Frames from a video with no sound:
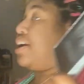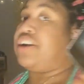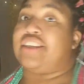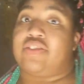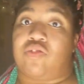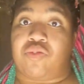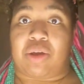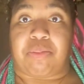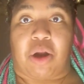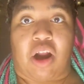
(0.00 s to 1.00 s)
Curse of the
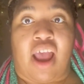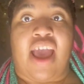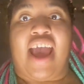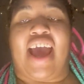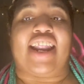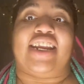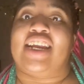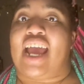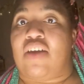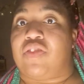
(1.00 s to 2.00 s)
Reaper, and I
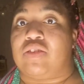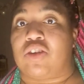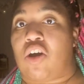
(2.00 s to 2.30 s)
didn't have those